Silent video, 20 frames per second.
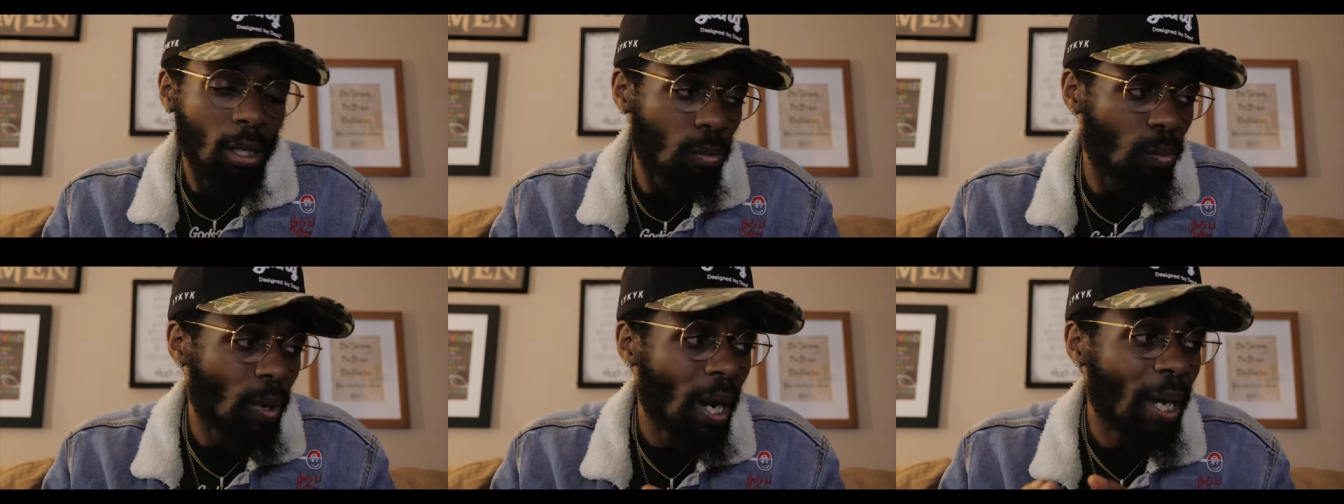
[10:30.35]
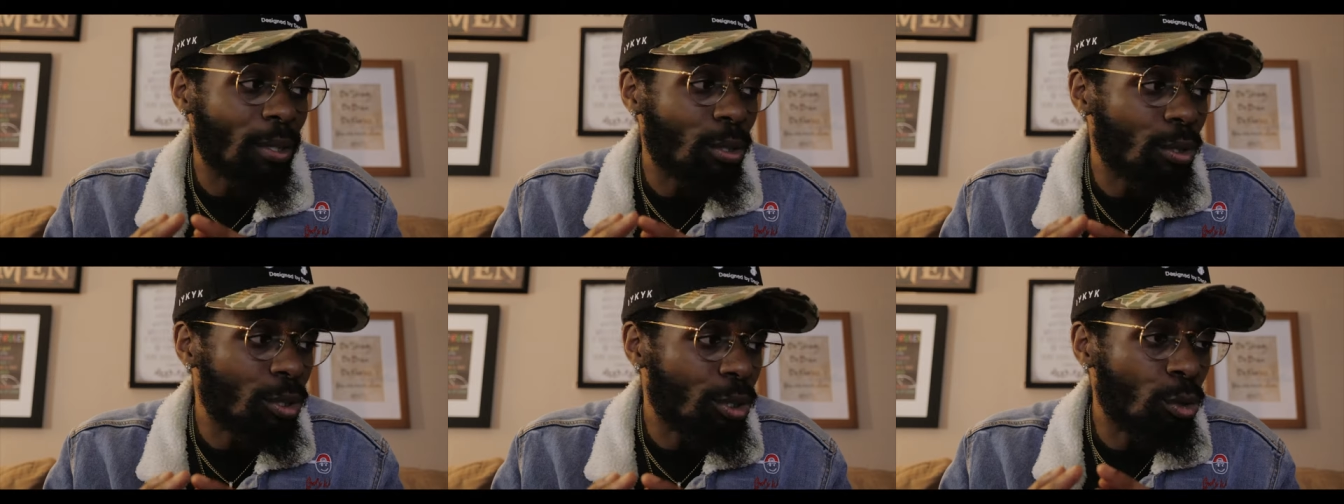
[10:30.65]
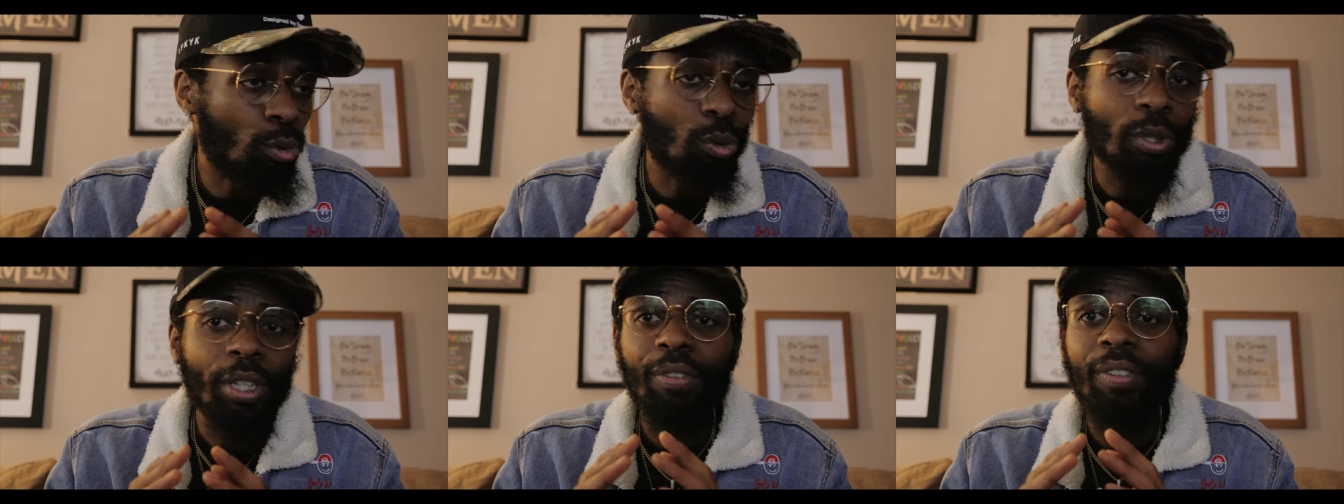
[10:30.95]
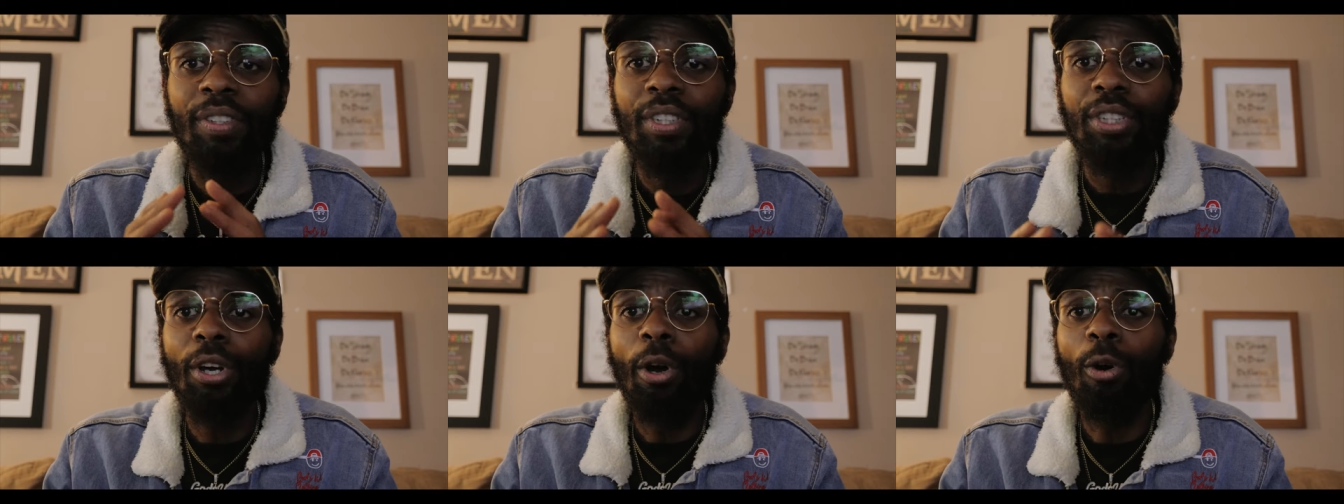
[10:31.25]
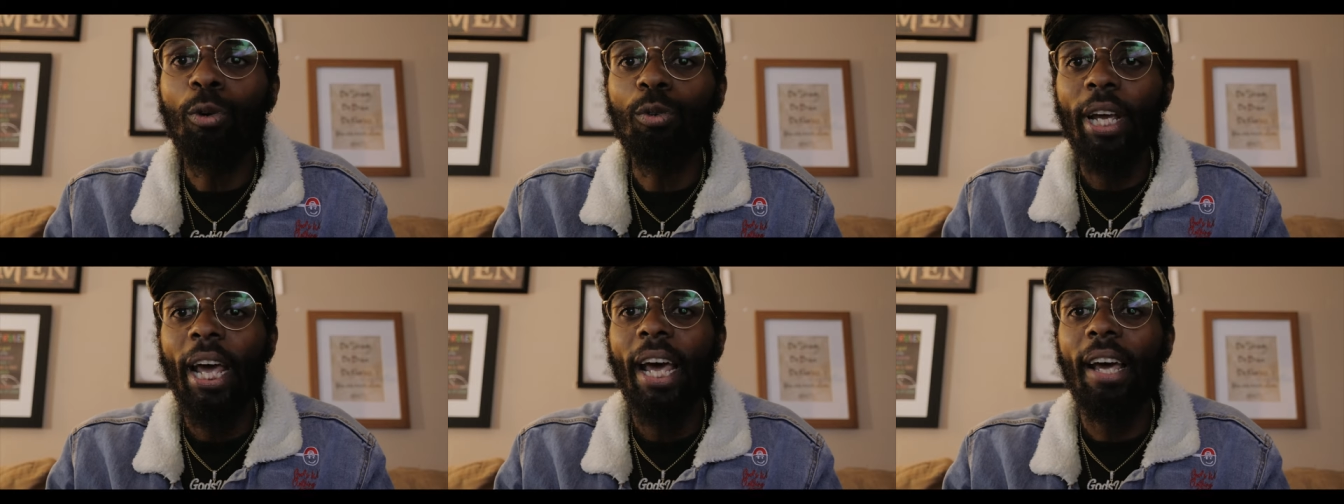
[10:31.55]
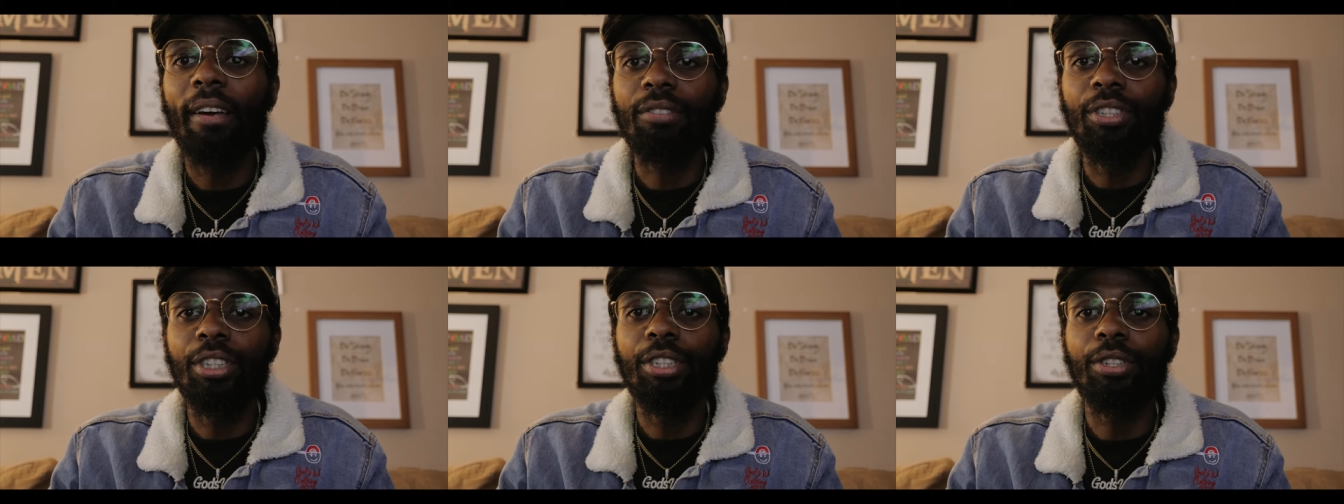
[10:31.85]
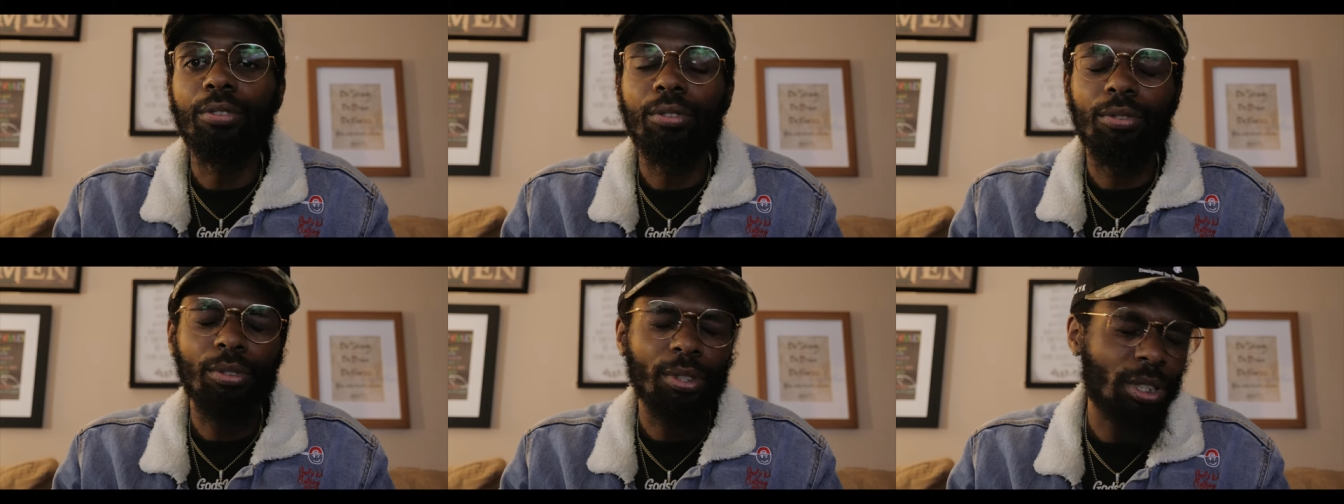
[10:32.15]
rather you even don't have
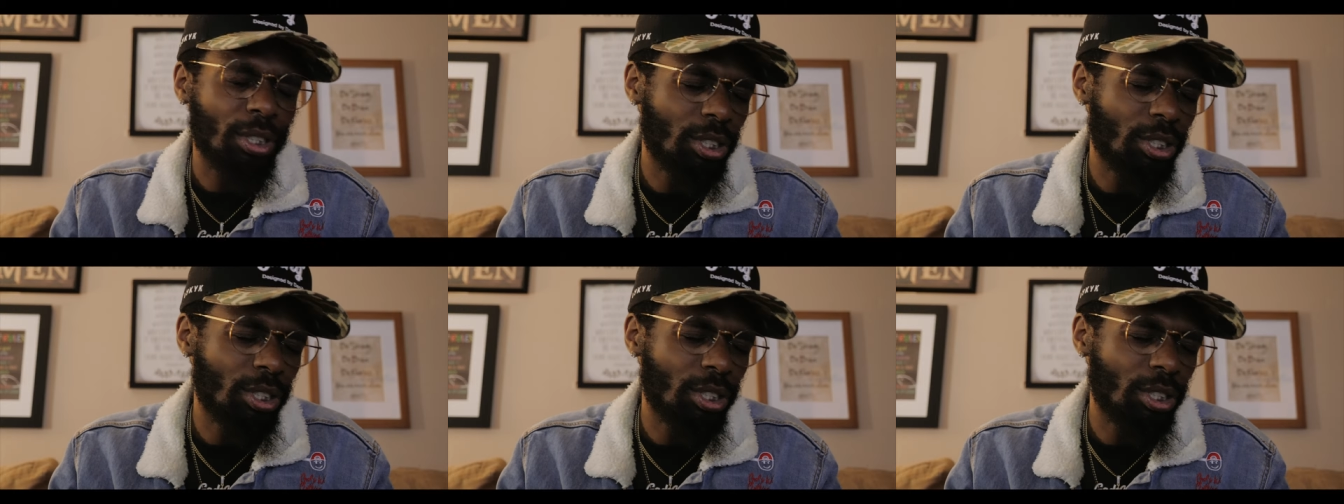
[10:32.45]
children,